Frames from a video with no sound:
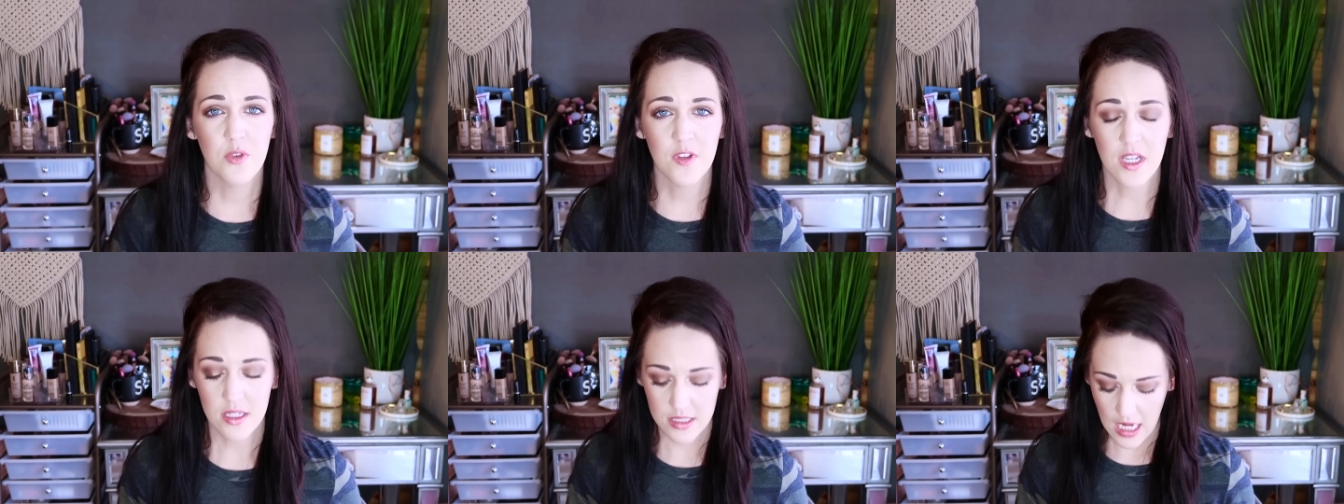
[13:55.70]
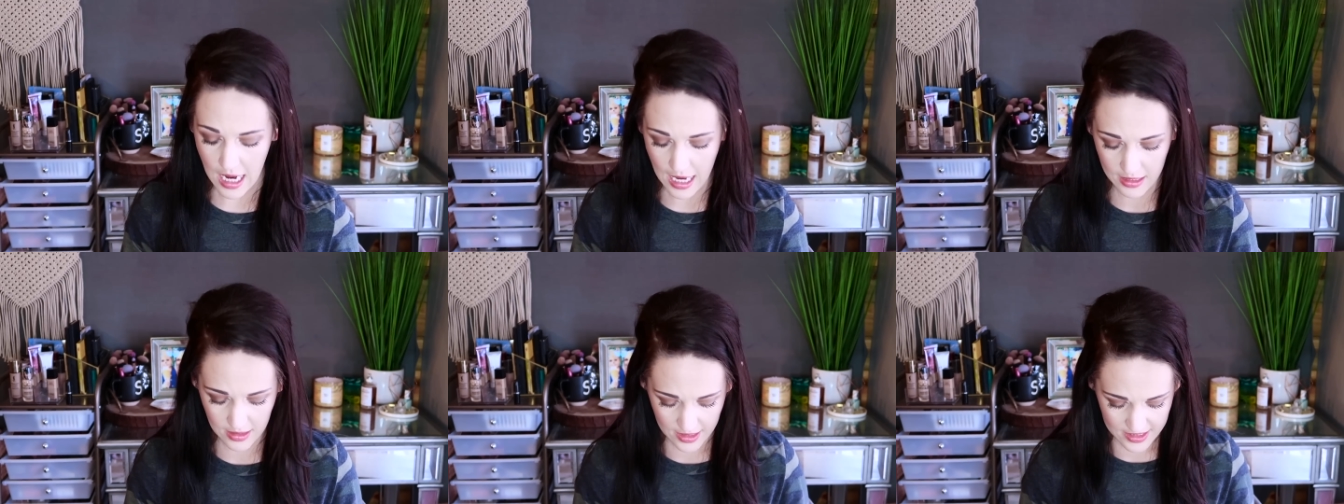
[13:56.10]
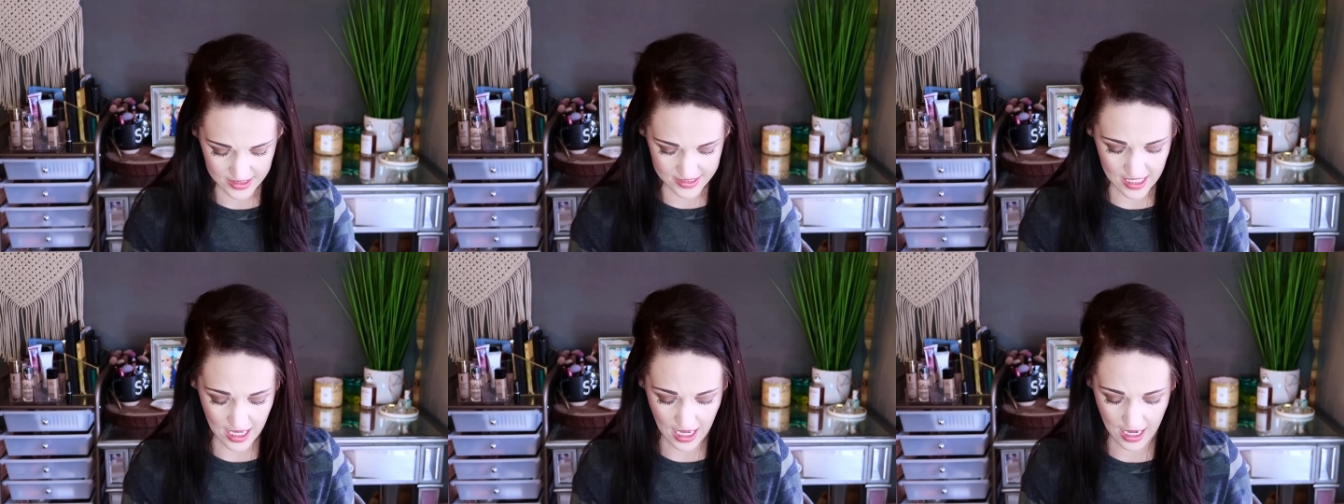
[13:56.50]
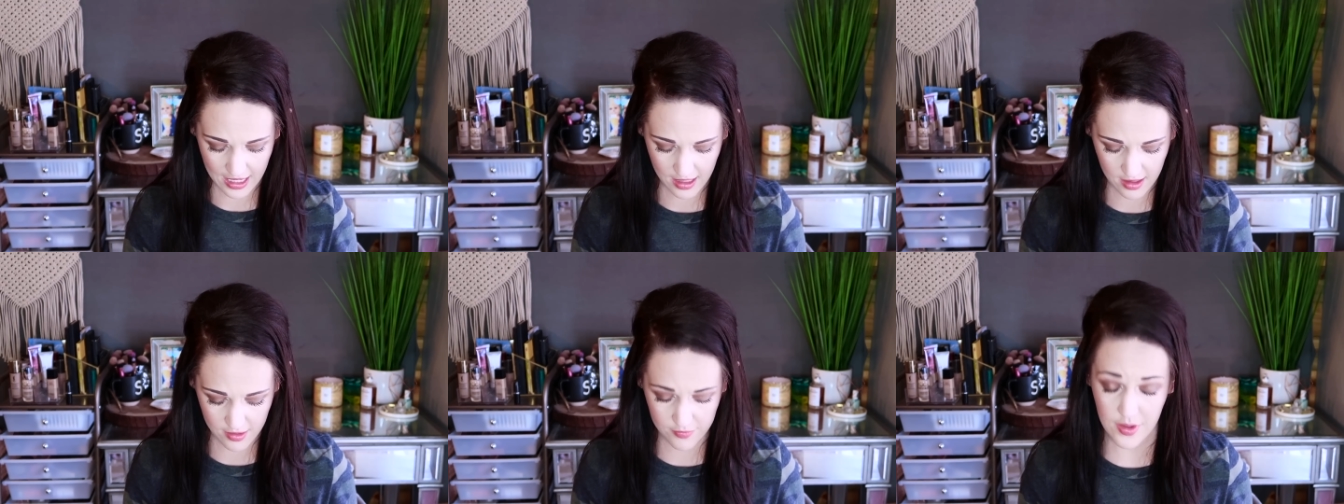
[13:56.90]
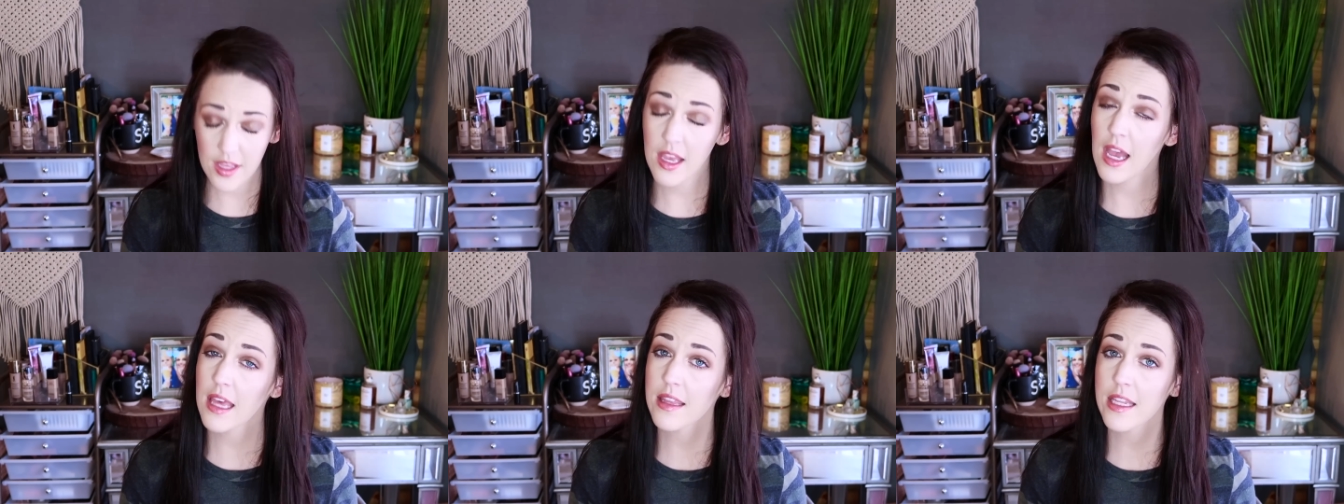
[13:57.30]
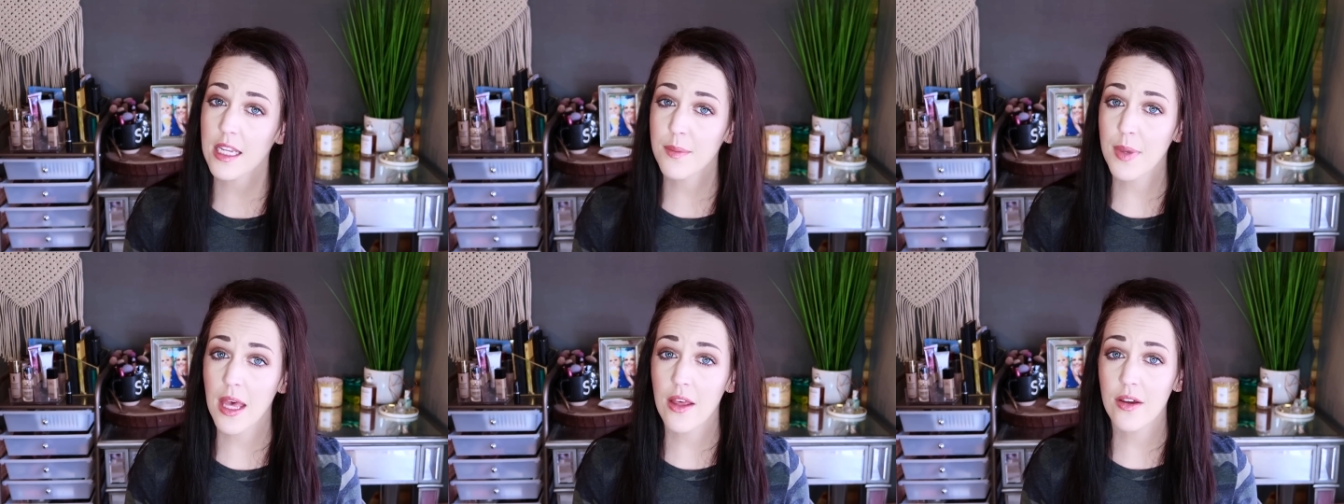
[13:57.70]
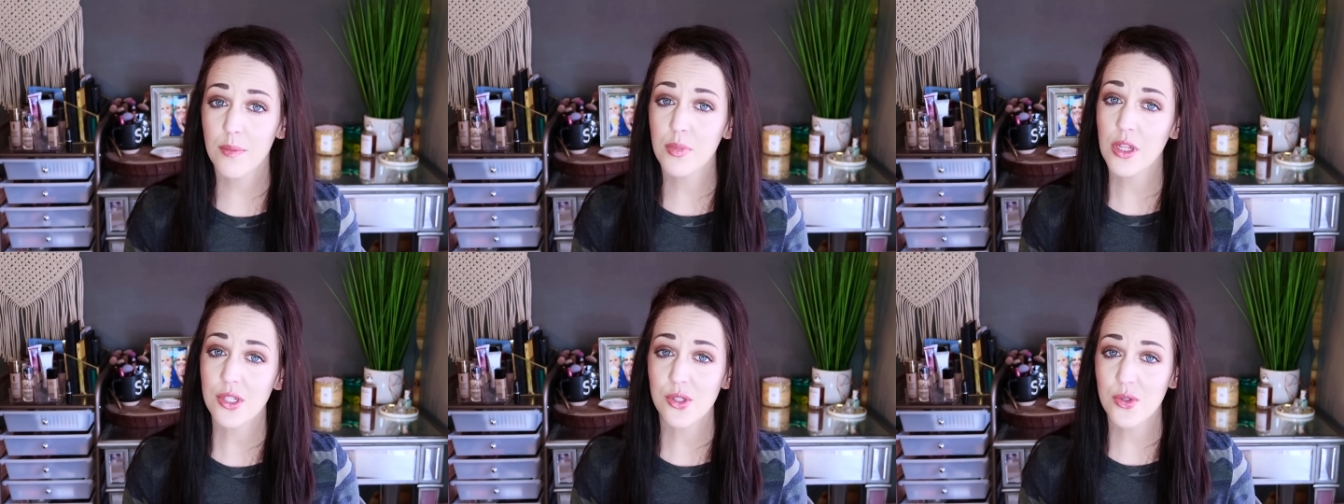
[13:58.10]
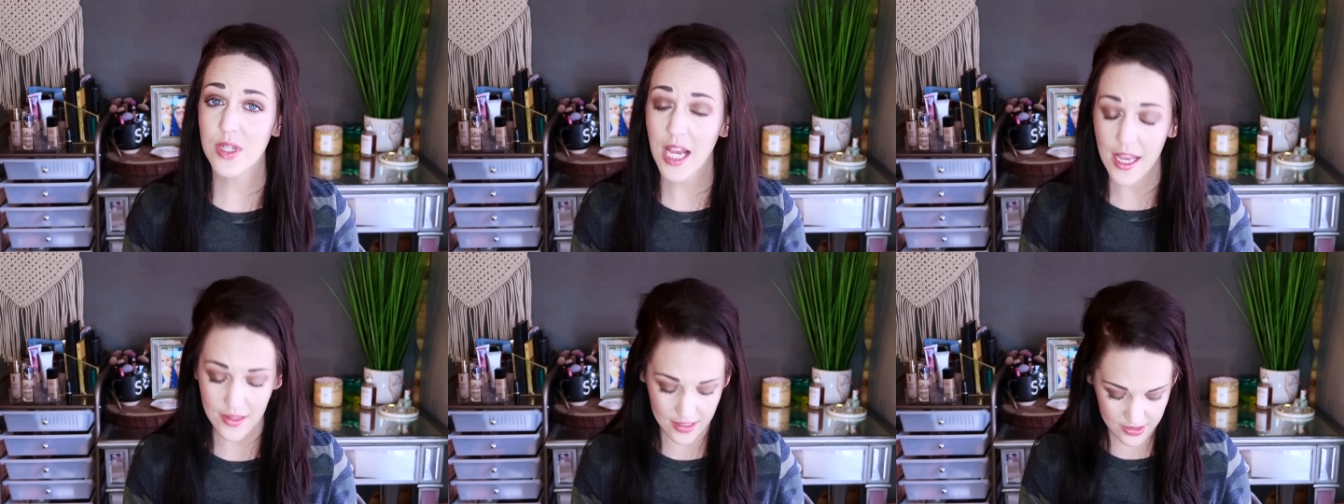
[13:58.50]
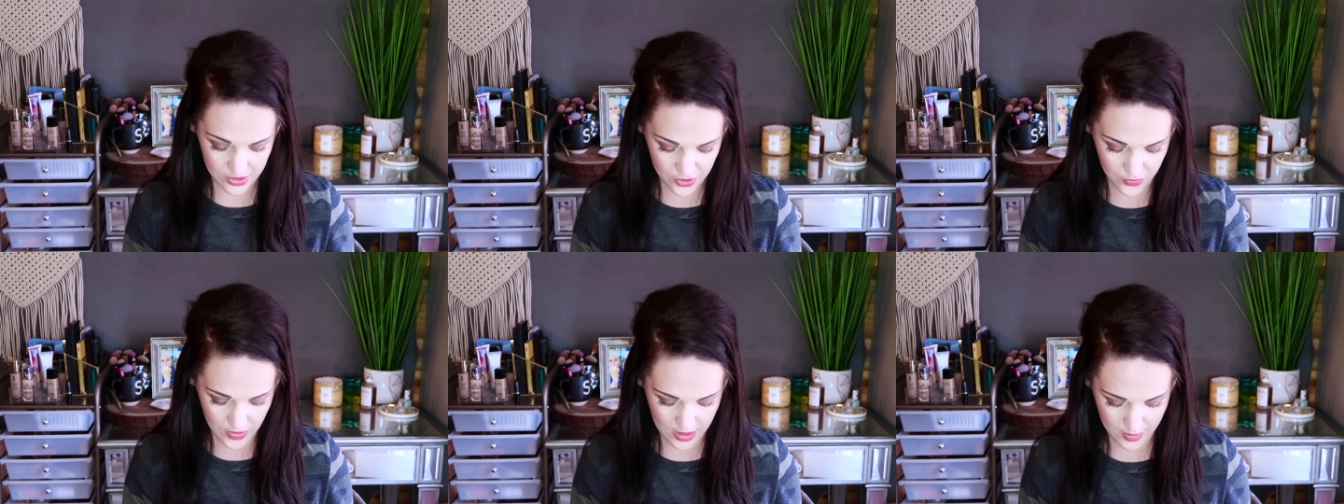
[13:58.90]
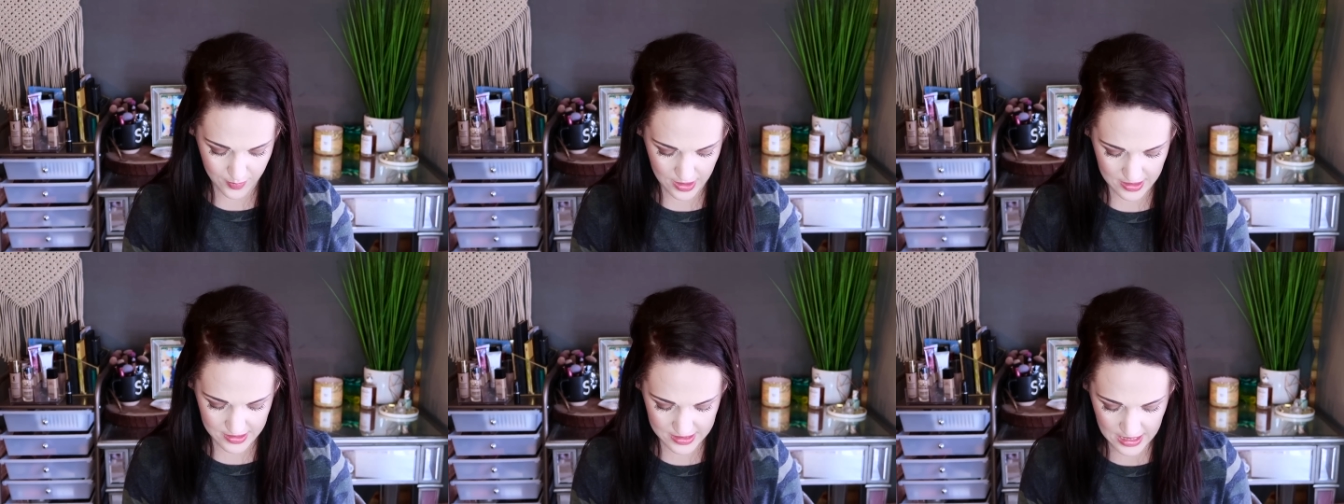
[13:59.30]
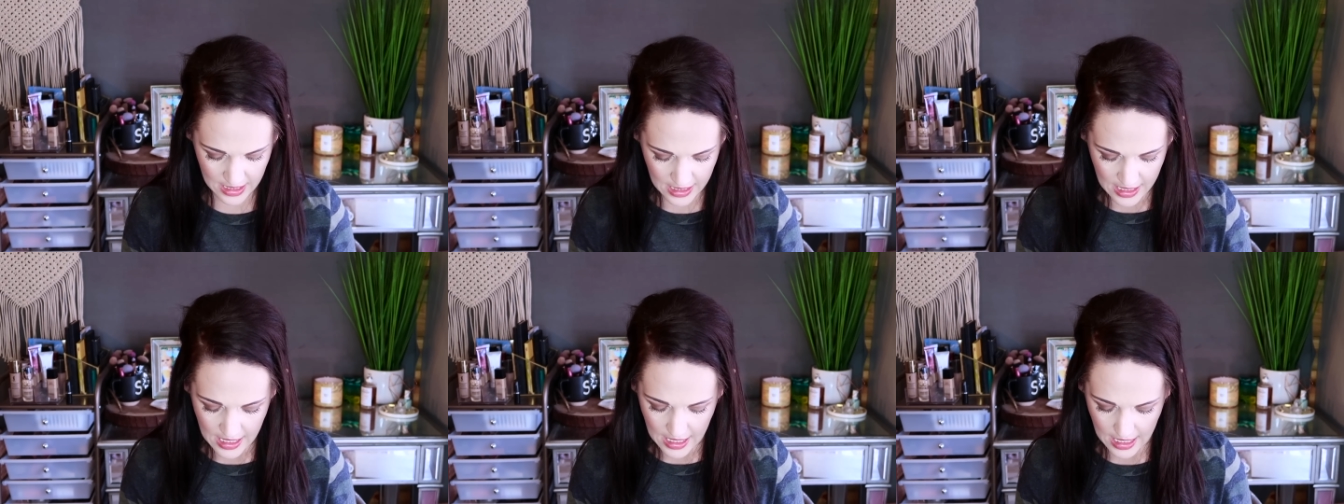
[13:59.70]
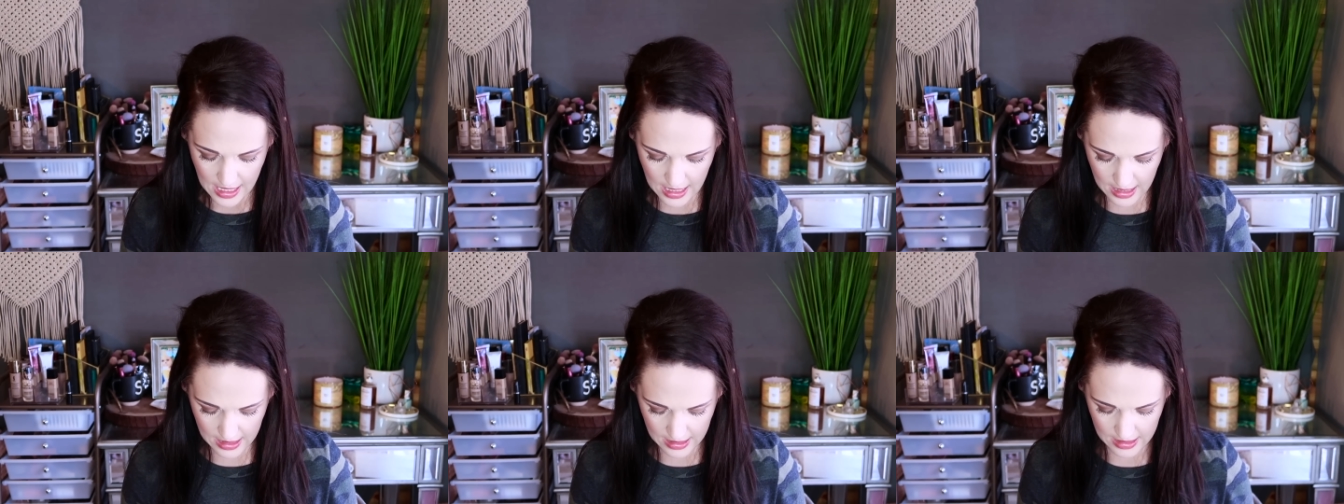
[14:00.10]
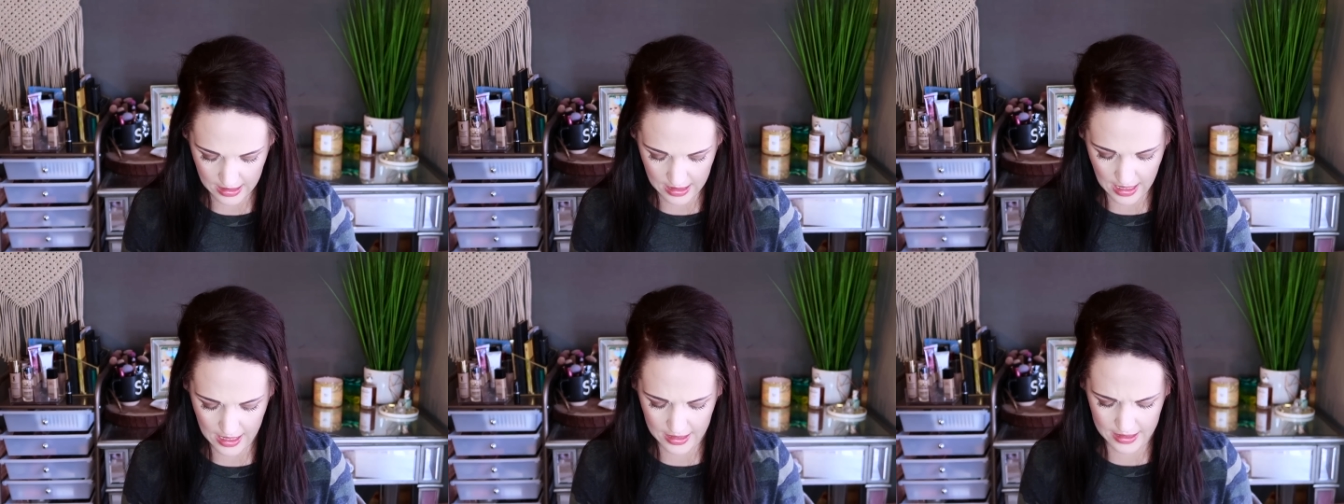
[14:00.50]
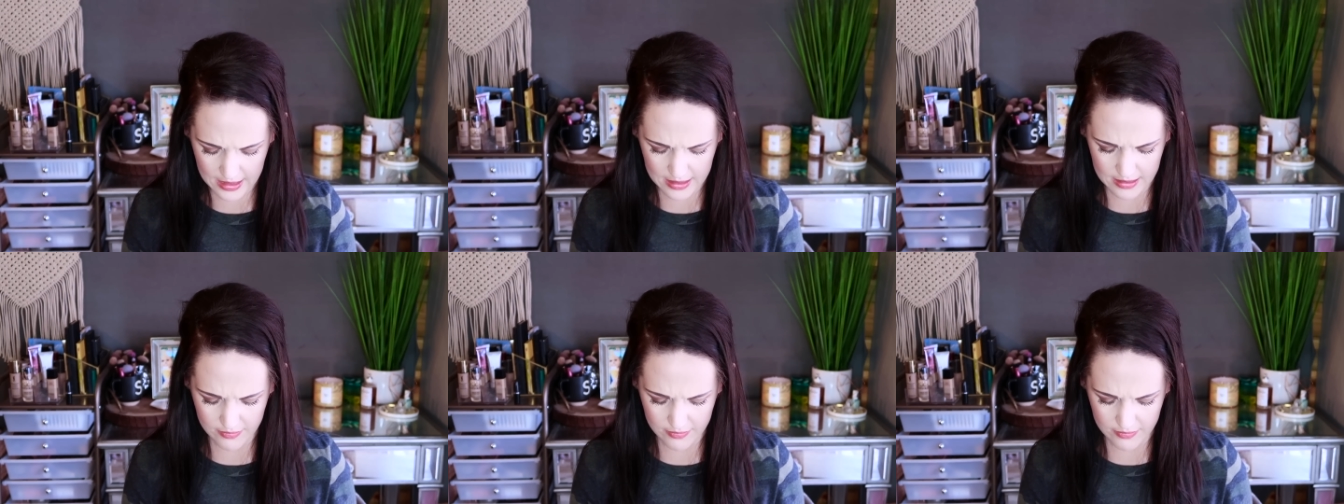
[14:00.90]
Moving on to highlights, I have a highlighting palette plus three highlights to recommend. Uh, I